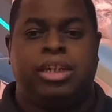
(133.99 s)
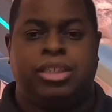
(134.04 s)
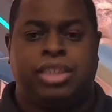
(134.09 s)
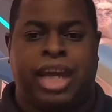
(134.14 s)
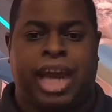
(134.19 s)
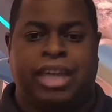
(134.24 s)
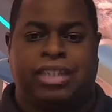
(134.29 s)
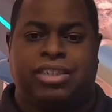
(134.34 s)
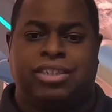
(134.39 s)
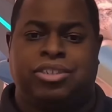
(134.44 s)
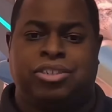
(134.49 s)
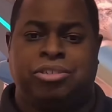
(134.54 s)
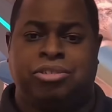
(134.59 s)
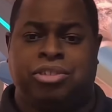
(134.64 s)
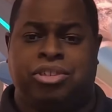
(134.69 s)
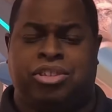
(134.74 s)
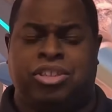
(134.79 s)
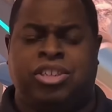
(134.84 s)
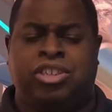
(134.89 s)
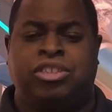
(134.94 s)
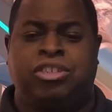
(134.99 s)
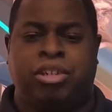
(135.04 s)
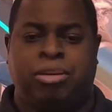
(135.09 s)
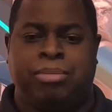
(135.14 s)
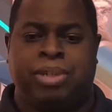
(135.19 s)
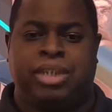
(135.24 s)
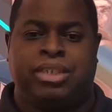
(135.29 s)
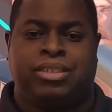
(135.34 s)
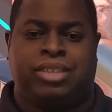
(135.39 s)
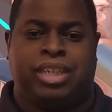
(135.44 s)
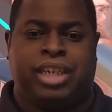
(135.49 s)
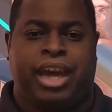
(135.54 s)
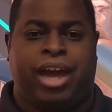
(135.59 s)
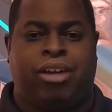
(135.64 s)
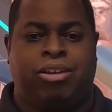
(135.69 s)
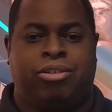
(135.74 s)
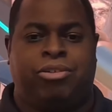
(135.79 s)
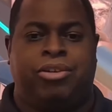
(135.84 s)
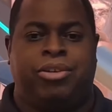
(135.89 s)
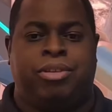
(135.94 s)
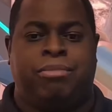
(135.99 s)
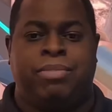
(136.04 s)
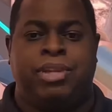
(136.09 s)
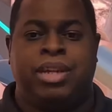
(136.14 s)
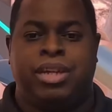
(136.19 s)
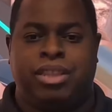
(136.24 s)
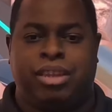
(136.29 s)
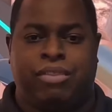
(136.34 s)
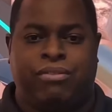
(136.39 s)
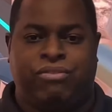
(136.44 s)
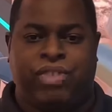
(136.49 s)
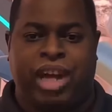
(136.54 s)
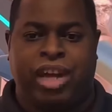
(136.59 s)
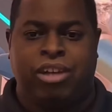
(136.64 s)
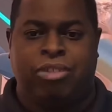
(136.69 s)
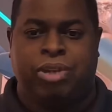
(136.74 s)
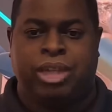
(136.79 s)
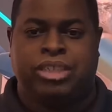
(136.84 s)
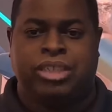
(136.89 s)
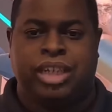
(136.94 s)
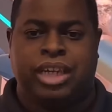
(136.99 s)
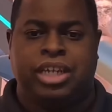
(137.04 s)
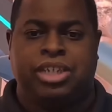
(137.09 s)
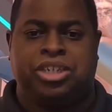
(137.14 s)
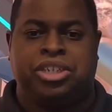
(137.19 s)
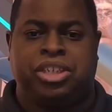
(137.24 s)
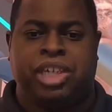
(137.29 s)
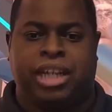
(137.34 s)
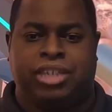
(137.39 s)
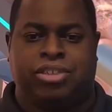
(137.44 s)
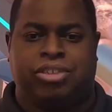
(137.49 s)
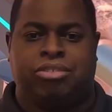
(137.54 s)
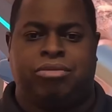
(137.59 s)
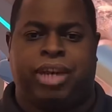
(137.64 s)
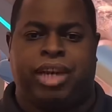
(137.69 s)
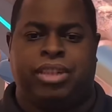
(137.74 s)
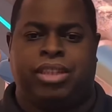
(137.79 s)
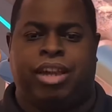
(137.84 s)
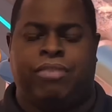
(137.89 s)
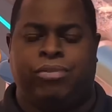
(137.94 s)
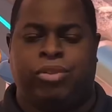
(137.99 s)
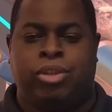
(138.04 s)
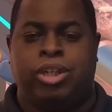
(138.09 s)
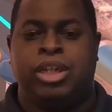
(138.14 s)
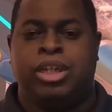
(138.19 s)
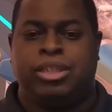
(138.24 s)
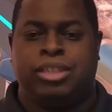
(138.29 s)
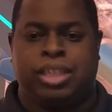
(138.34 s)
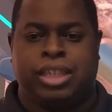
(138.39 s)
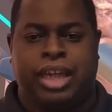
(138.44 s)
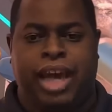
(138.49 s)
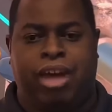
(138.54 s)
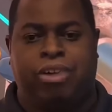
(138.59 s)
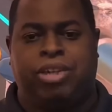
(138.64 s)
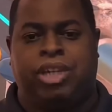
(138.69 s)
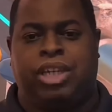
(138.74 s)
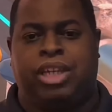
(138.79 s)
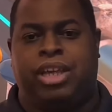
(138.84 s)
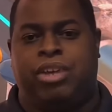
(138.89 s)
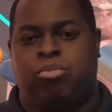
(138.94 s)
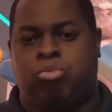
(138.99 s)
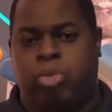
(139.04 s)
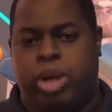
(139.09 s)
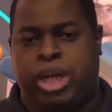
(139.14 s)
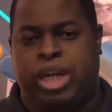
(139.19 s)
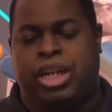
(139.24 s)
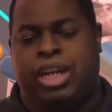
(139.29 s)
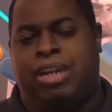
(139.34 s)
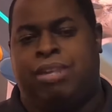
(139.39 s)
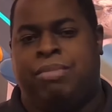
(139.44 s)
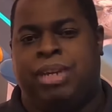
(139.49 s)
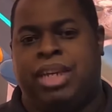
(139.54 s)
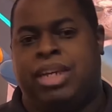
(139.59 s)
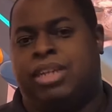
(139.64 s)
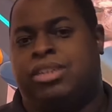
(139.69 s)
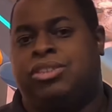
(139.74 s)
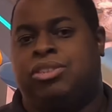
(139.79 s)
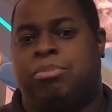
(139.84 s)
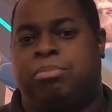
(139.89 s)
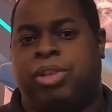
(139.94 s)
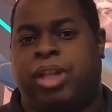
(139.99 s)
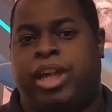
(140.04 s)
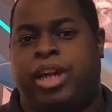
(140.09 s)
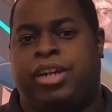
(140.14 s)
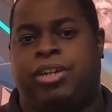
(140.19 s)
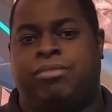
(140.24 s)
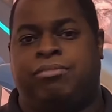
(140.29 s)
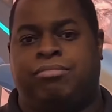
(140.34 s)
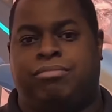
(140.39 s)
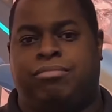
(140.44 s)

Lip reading: Tactics uses a deterministic algorithm that evaluates each shot's threat level to calculate when an enemy hits the player.